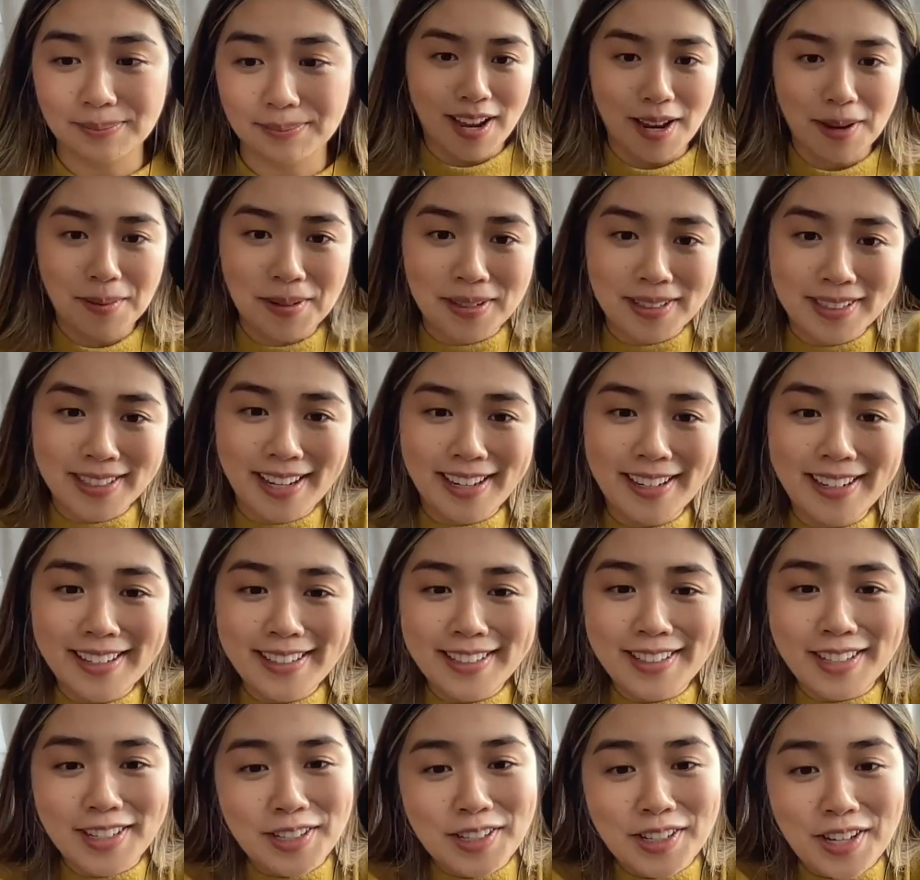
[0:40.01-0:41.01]
I'm
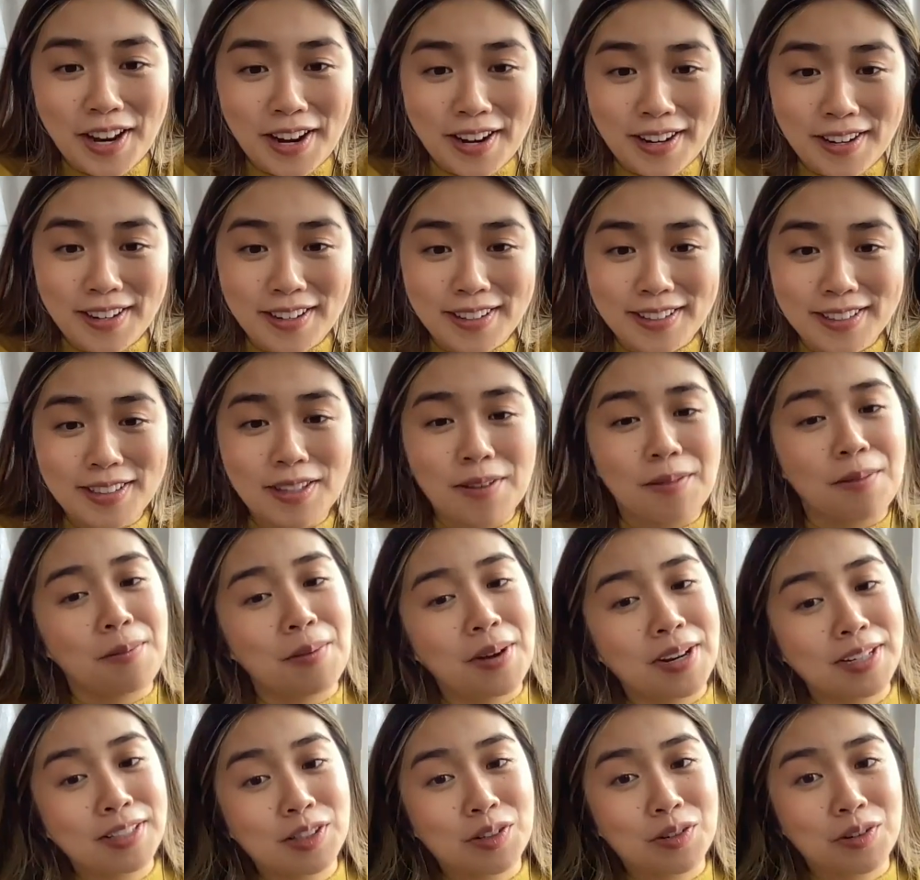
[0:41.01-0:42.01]
excited to share some of
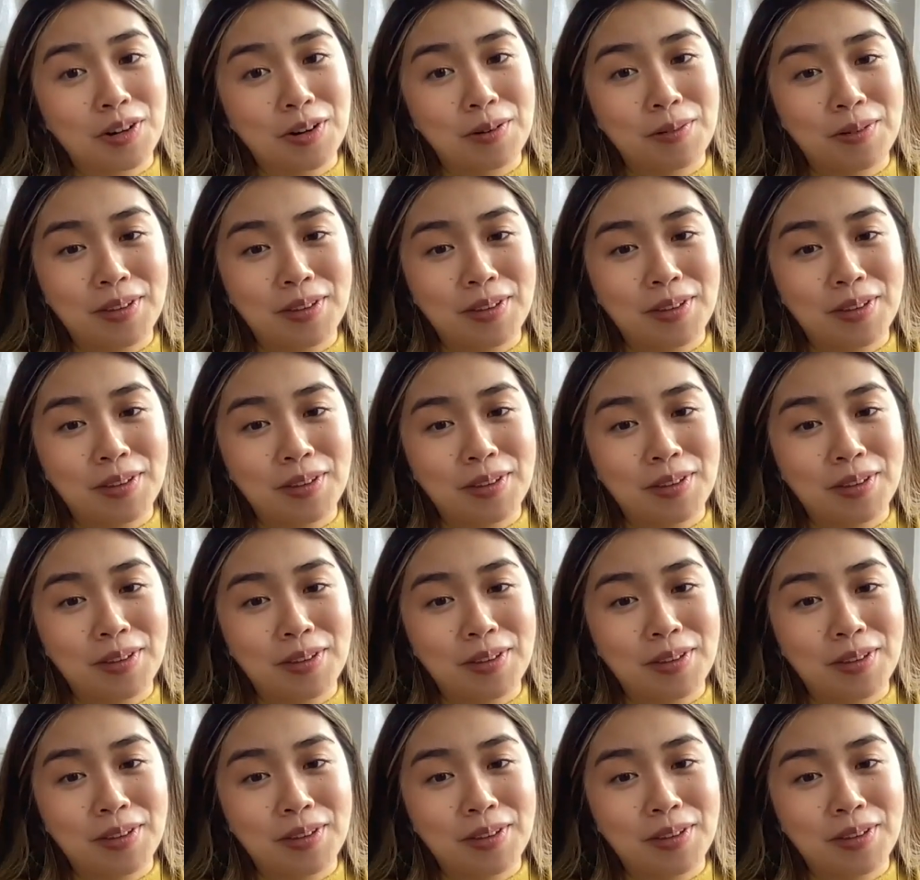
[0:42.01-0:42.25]
my story